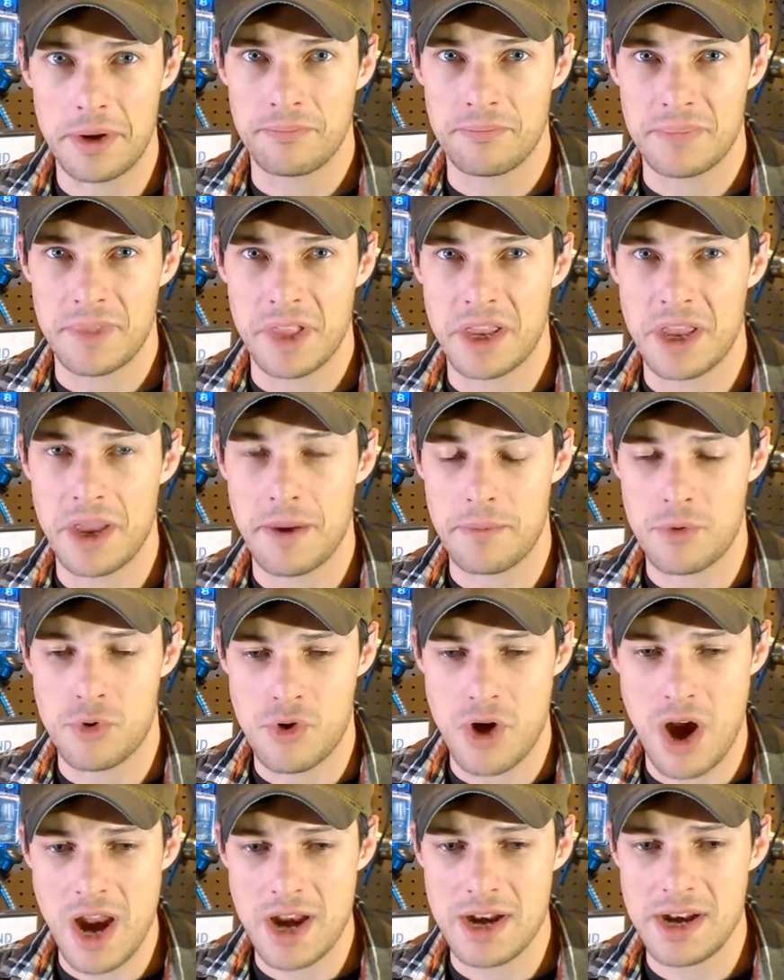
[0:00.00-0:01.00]
It kept
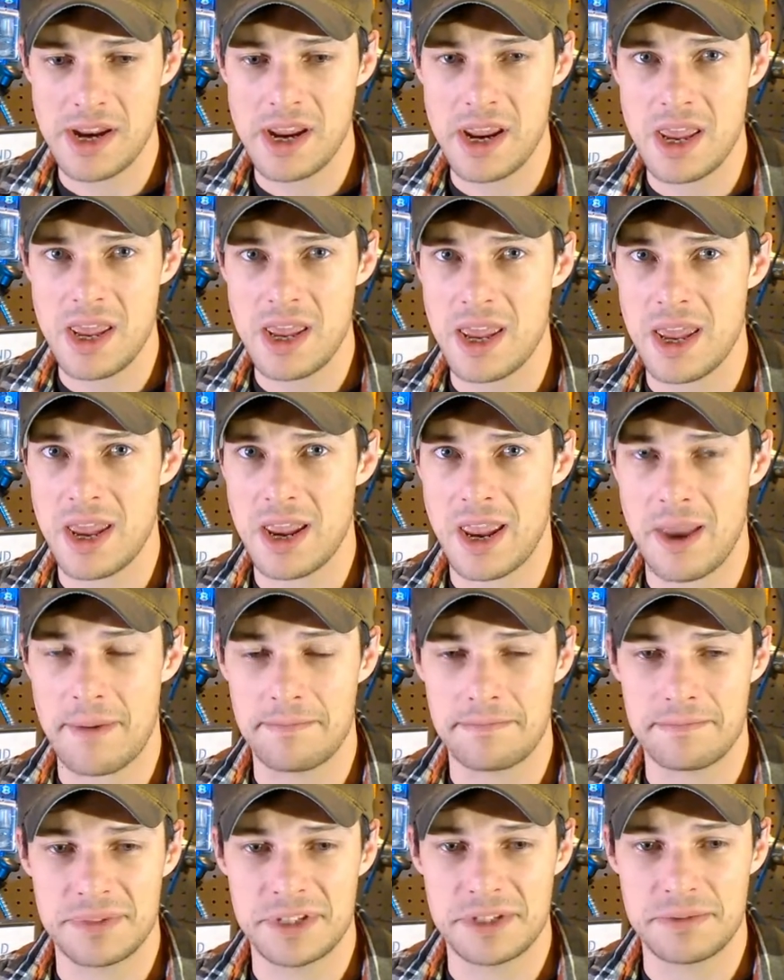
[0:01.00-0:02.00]
grinding it, it kept
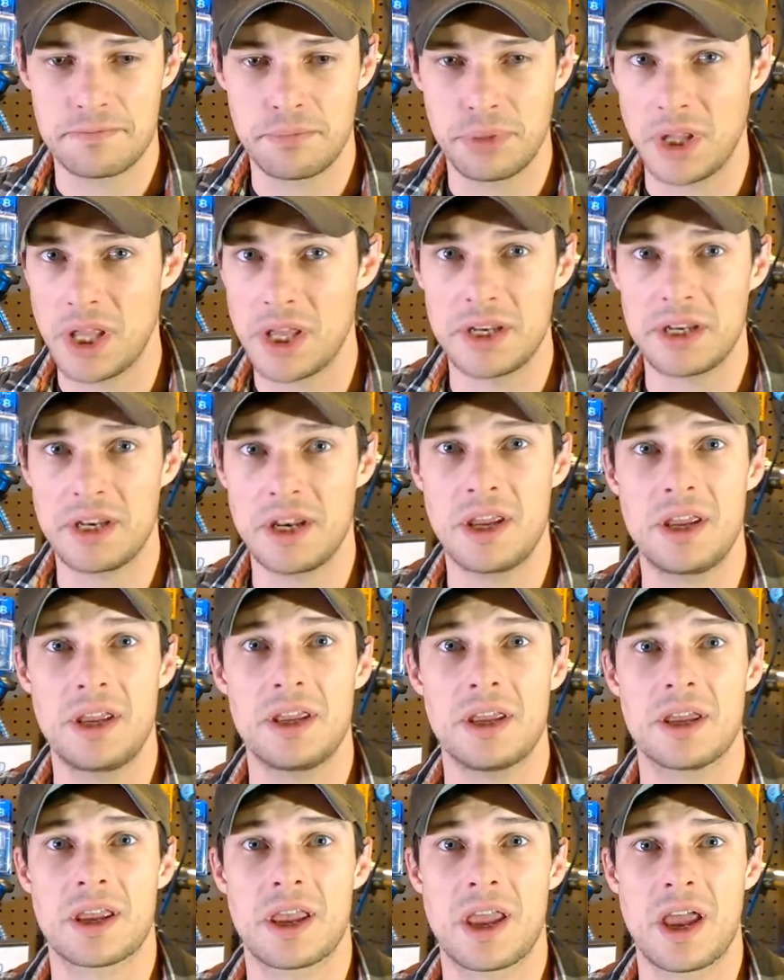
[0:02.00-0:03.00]
splitting it,
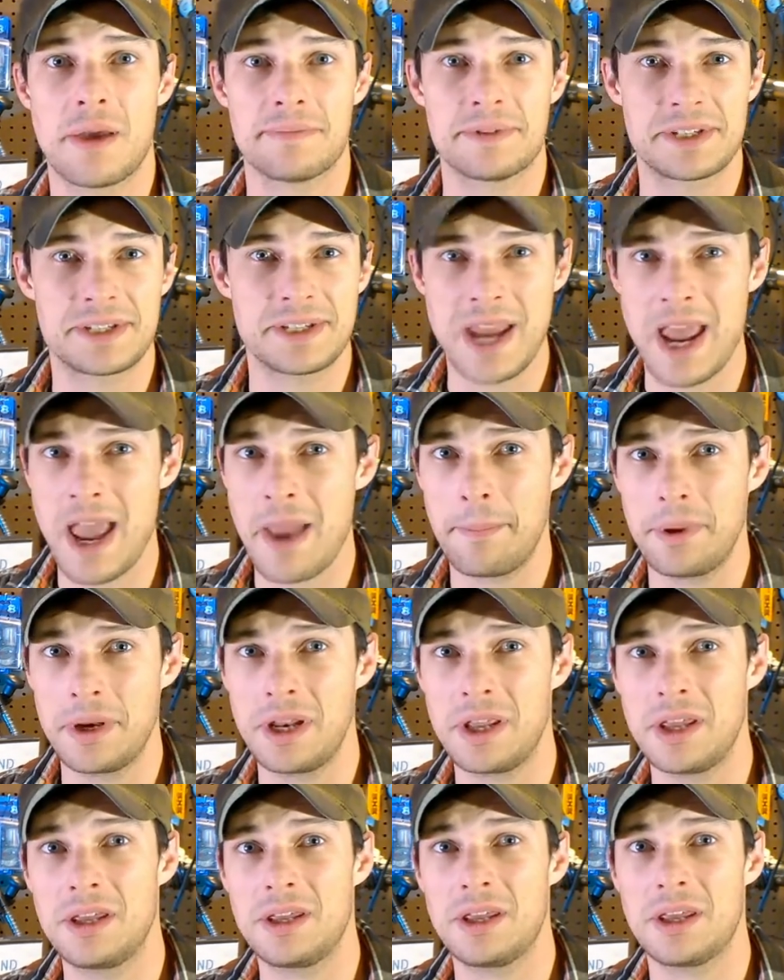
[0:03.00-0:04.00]
it kept snapping
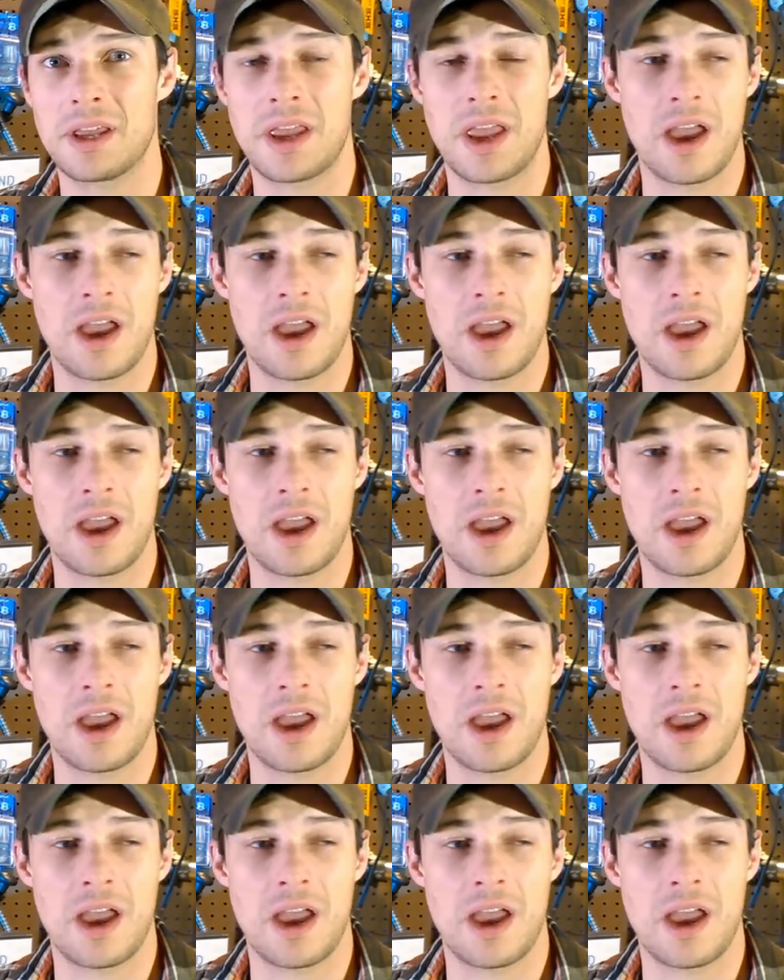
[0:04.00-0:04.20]
it,